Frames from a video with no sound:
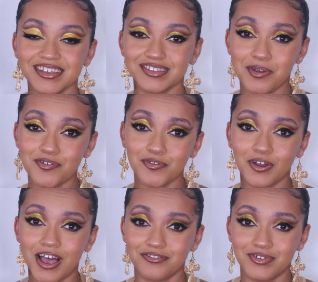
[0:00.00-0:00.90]
So overall
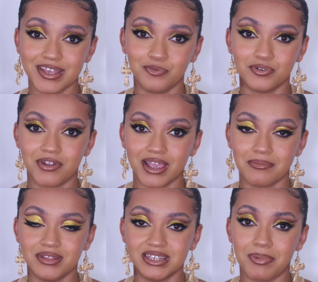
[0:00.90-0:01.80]
I really would
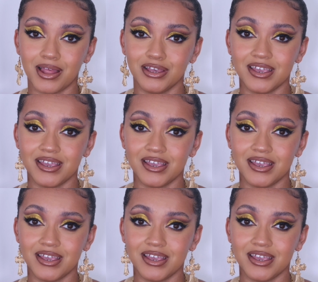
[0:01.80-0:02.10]
recommend this palette.